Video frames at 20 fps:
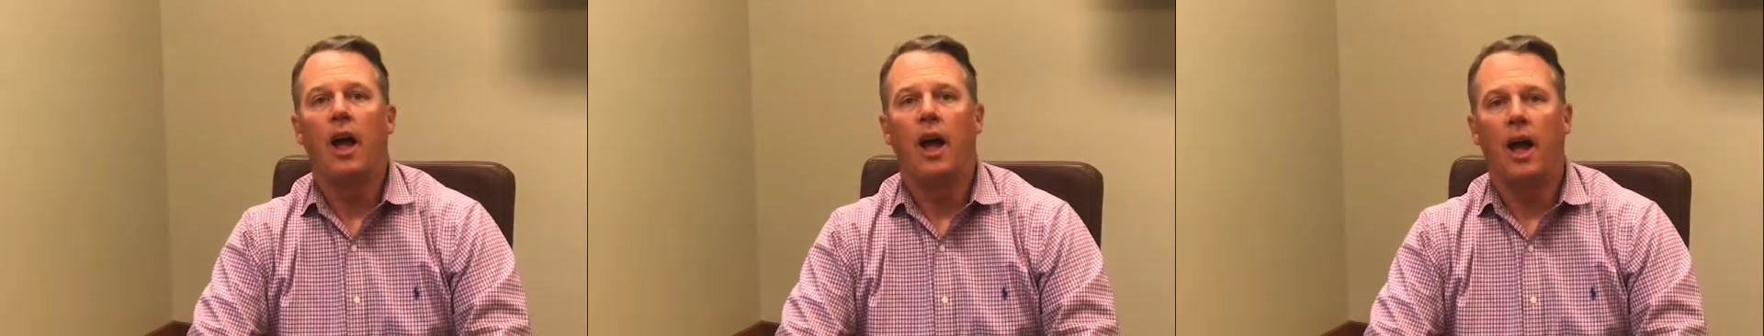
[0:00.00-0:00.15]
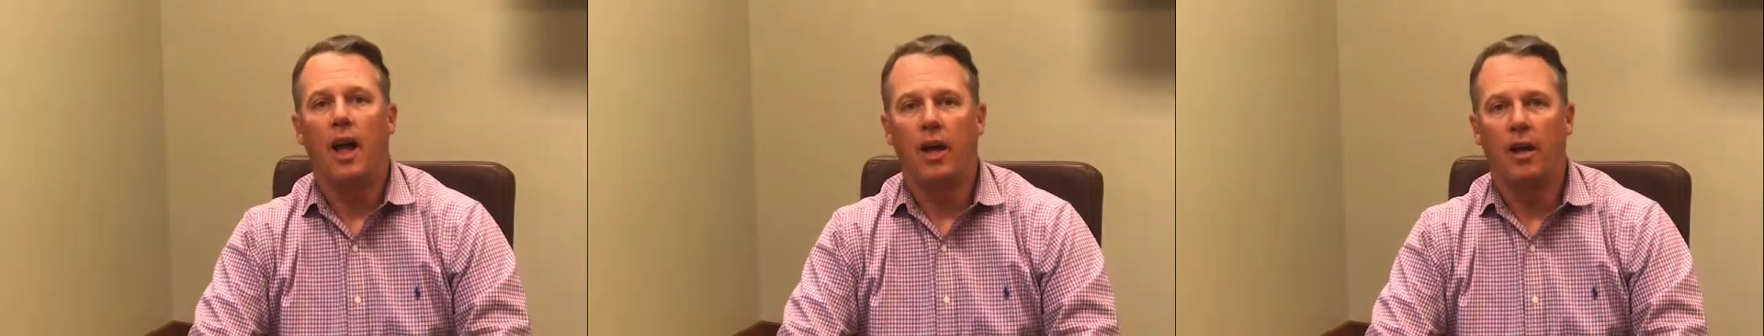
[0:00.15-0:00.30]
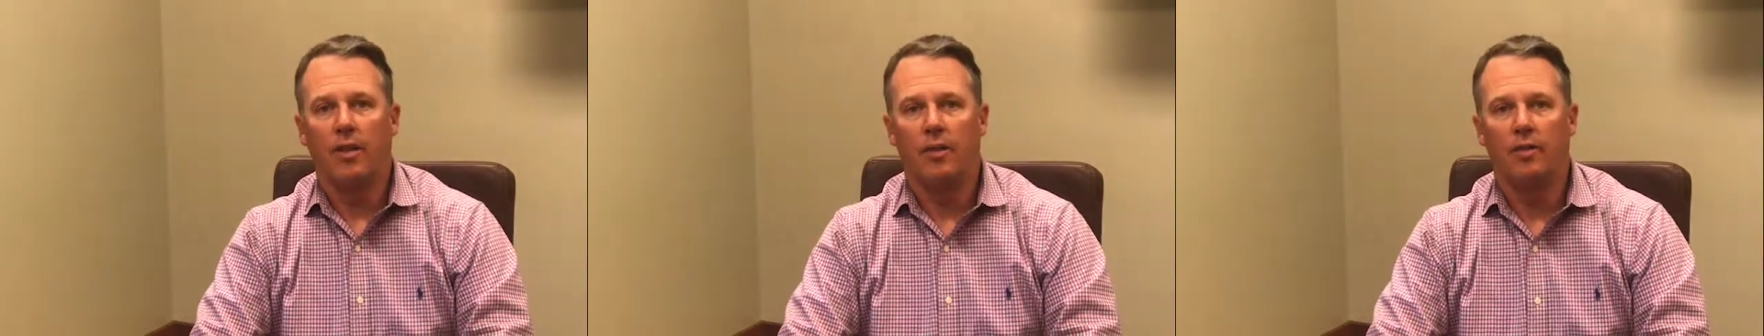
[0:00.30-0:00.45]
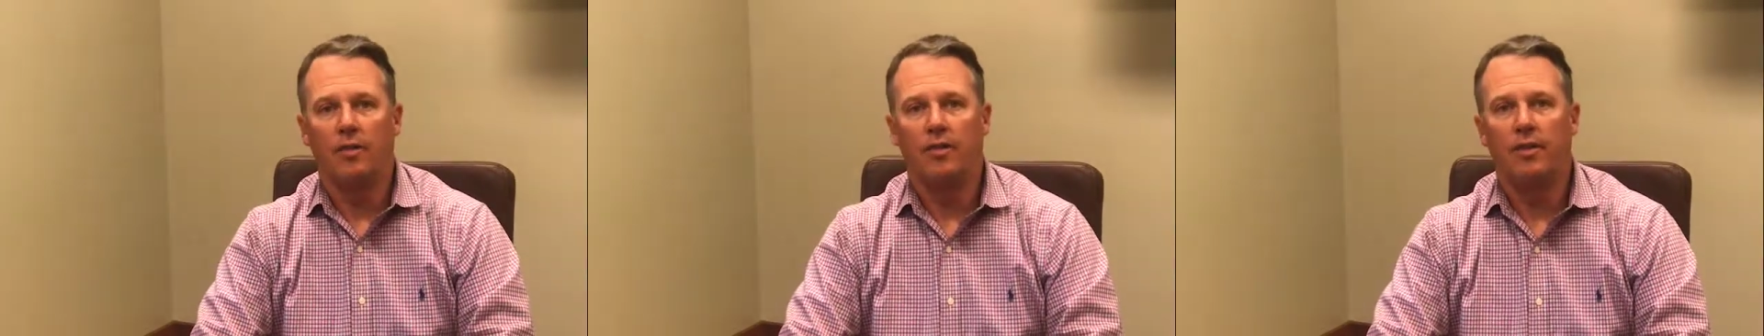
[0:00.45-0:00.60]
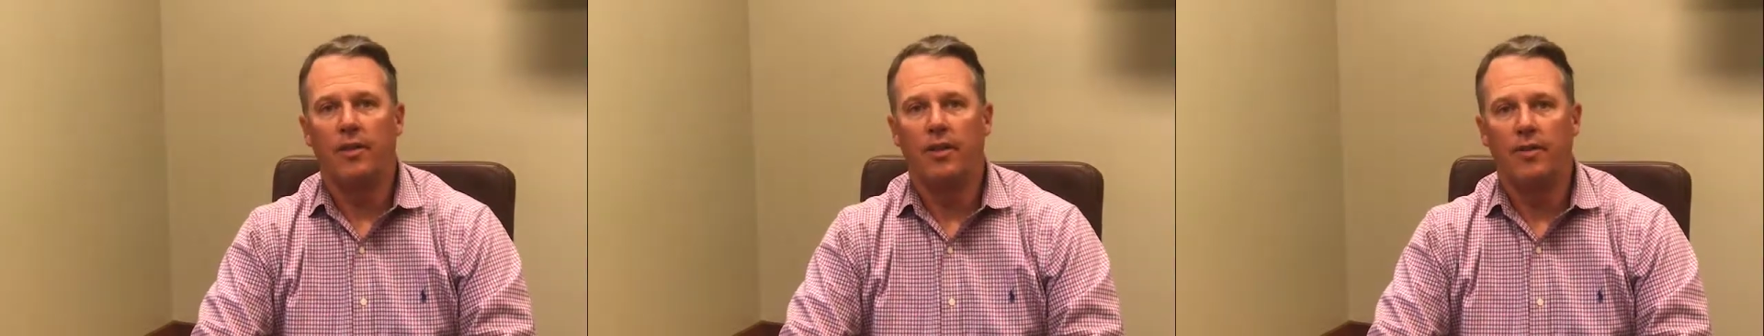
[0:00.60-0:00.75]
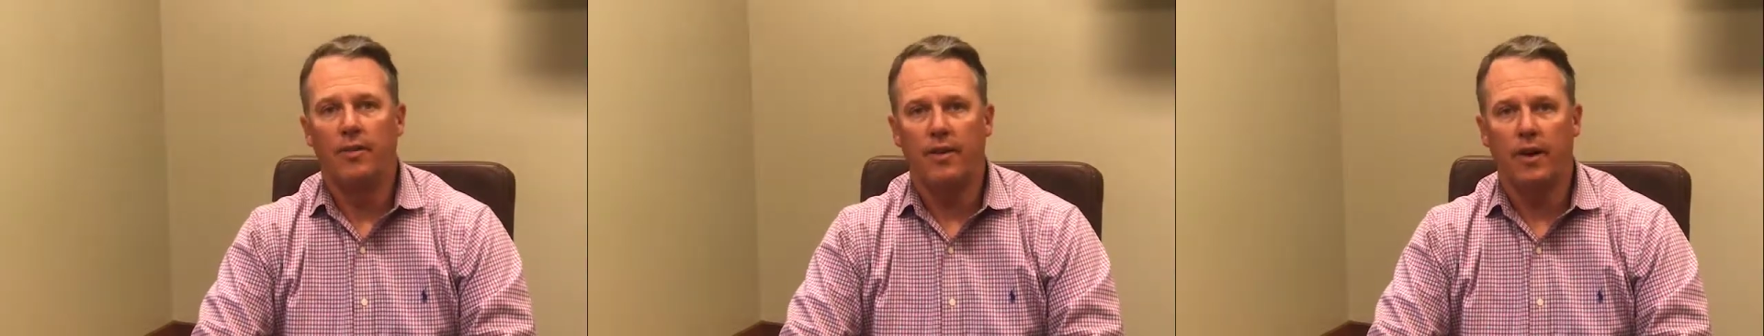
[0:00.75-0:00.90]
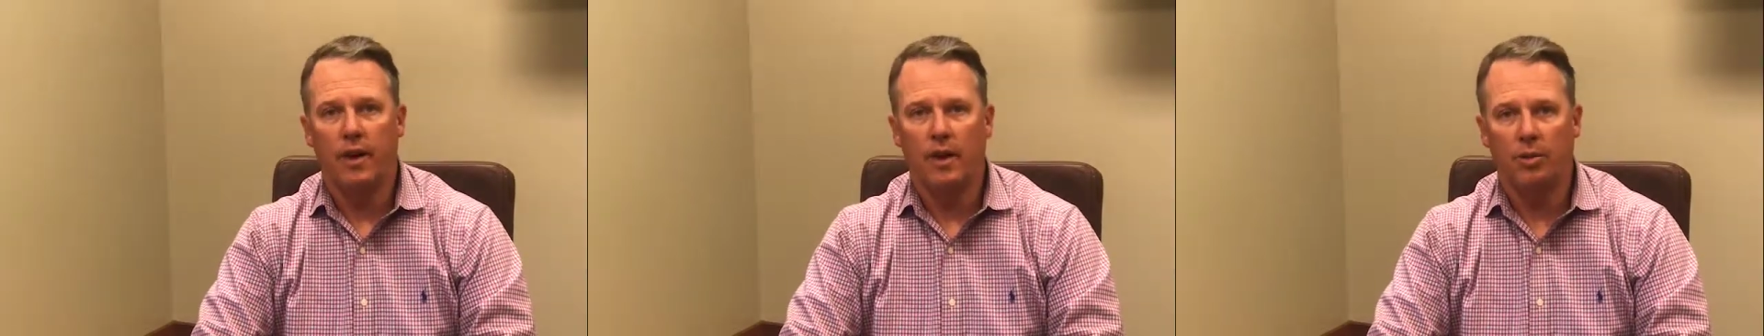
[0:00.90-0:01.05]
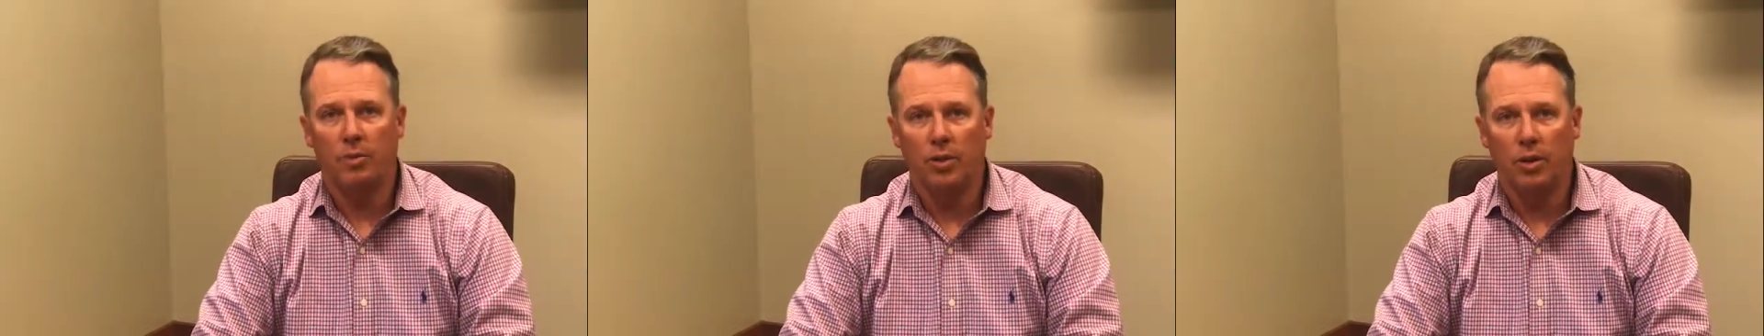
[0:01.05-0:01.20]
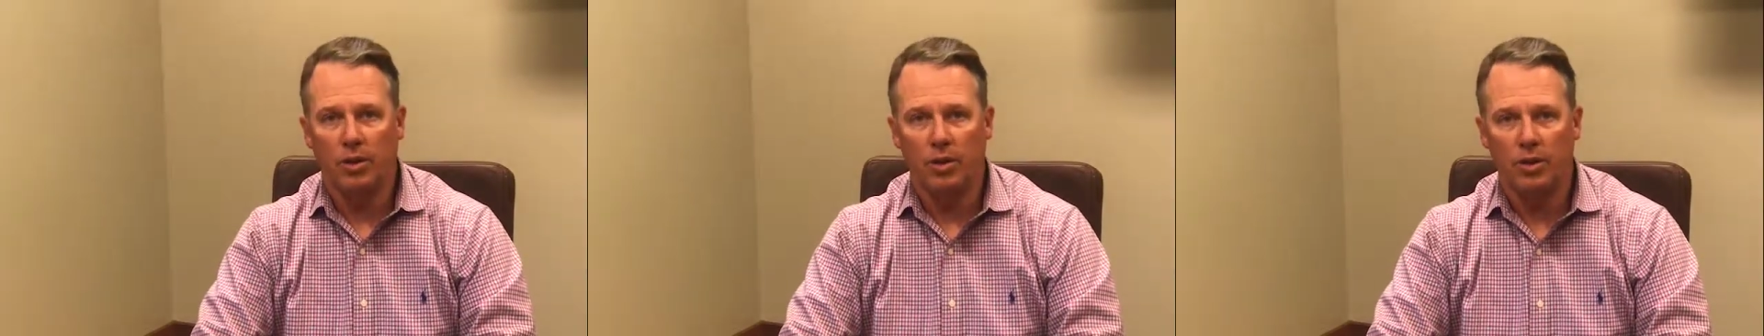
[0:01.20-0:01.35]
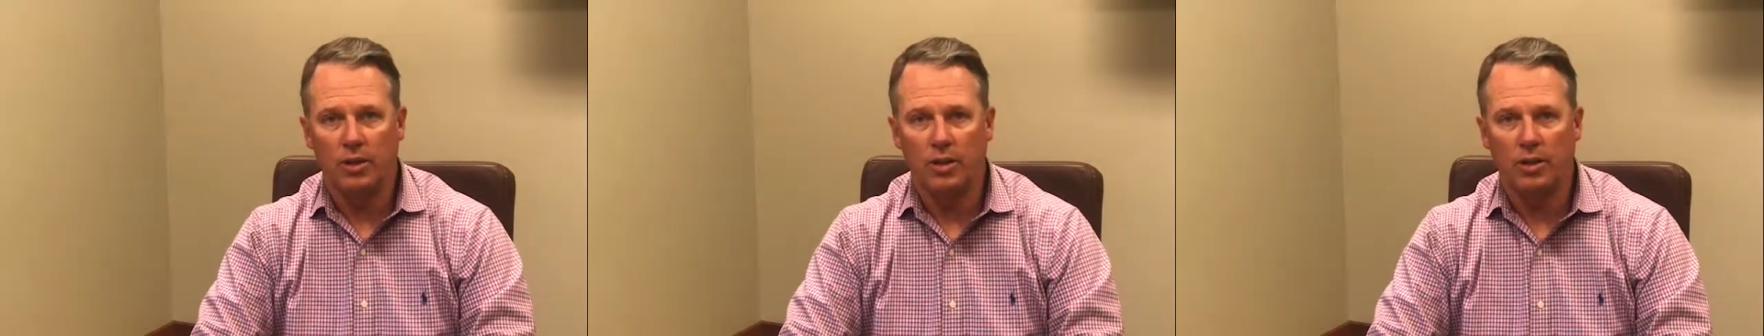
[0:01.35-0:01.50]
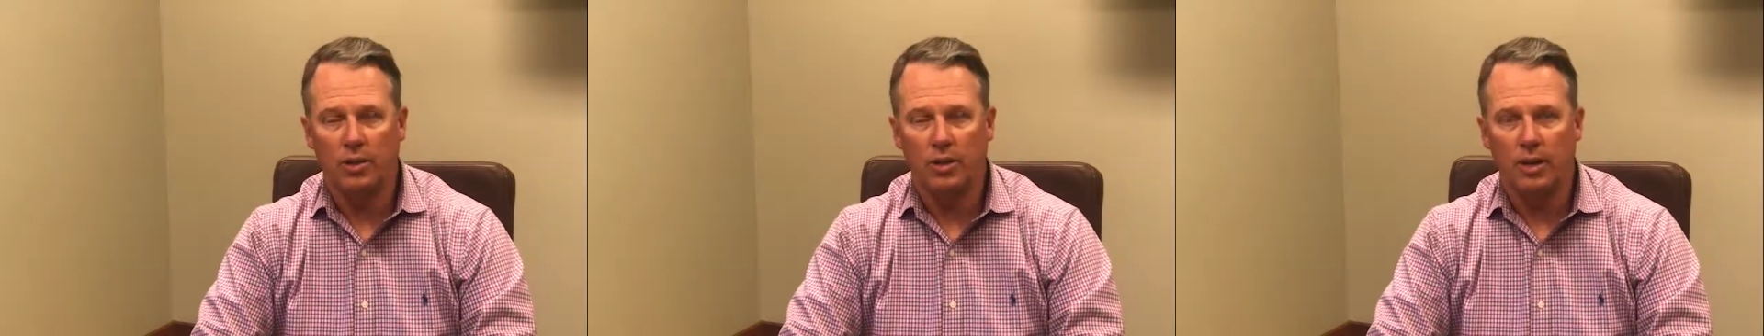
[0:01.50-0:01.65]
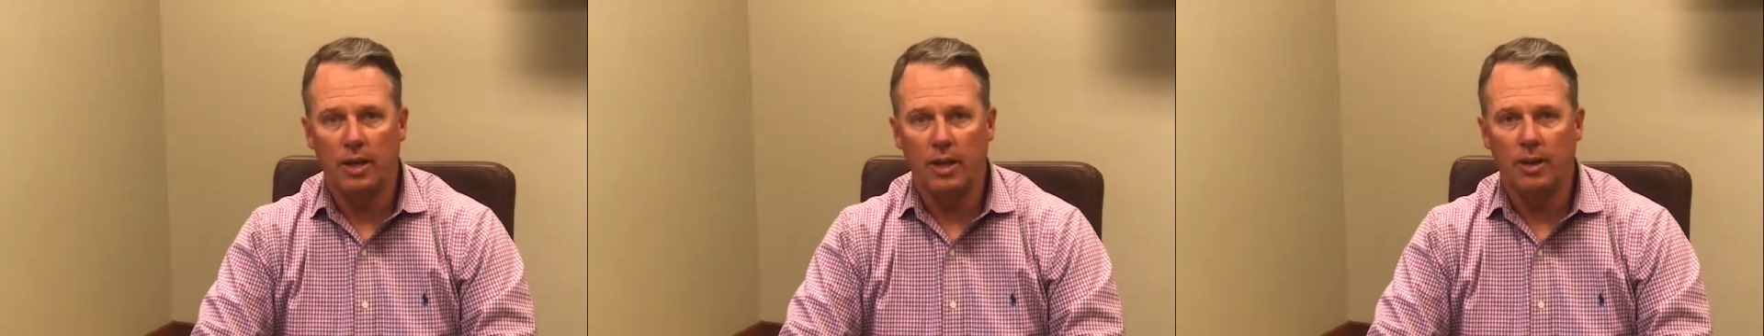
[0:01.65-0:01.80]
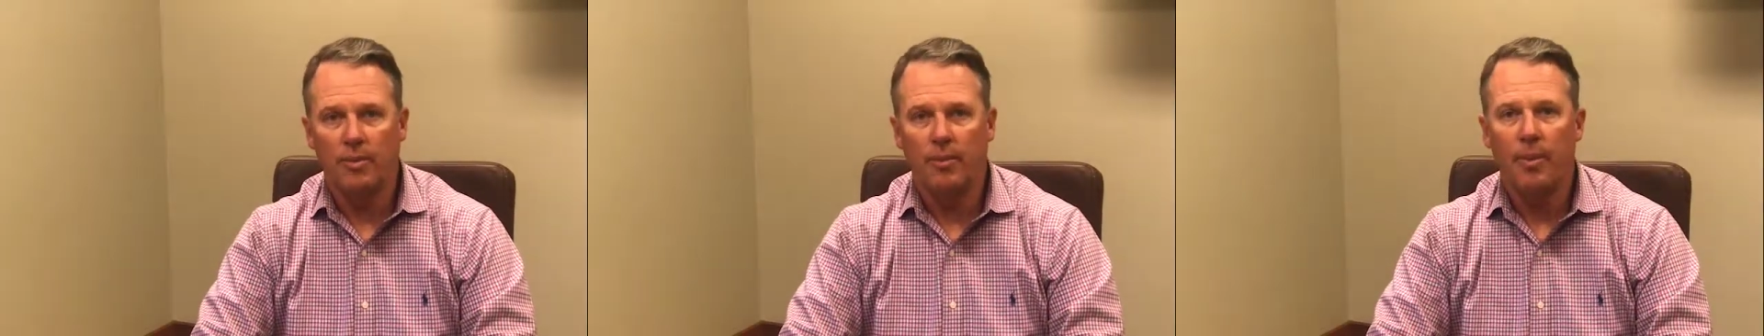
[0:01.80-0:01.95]
of the variable
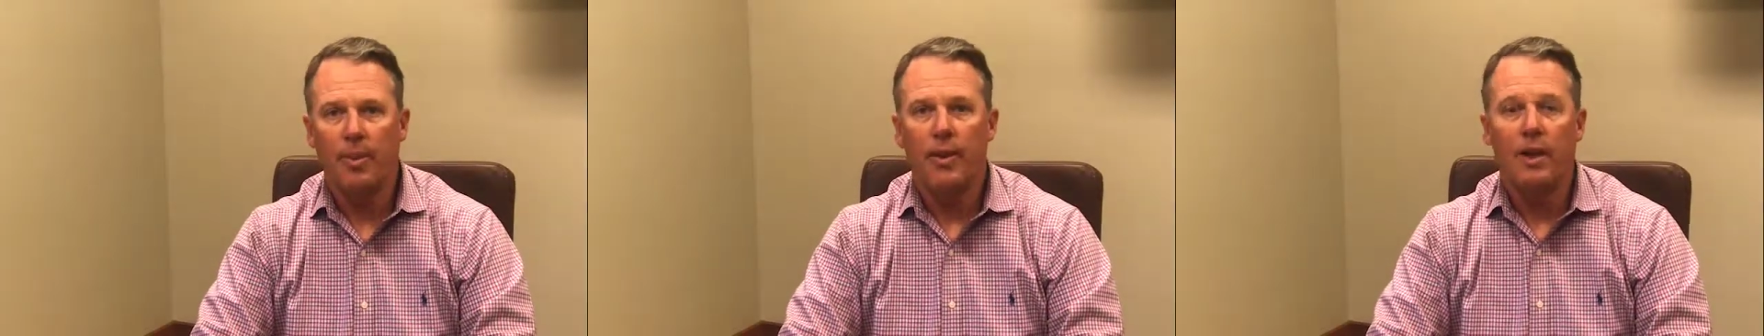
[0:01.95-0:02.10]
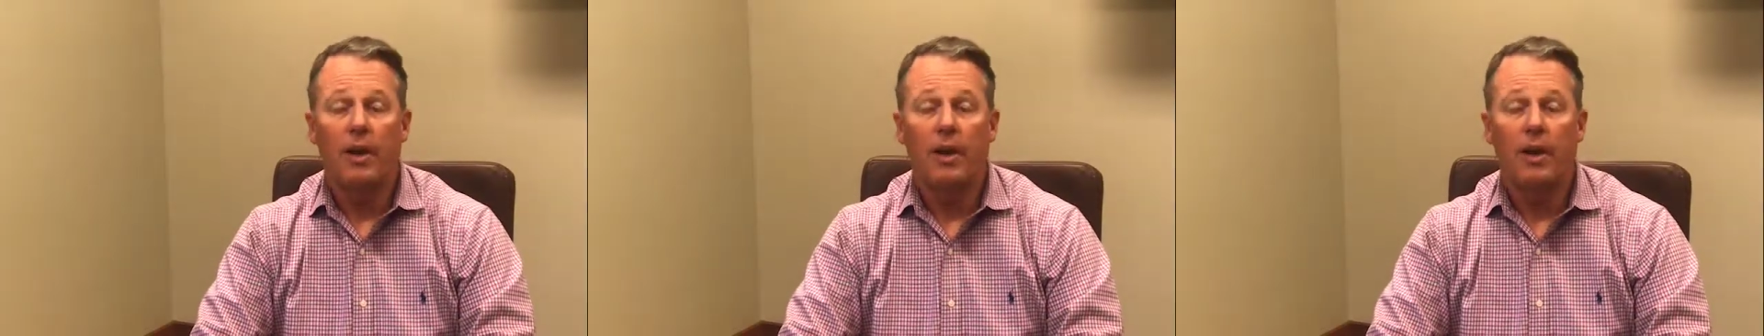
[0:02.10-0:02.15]
annuity.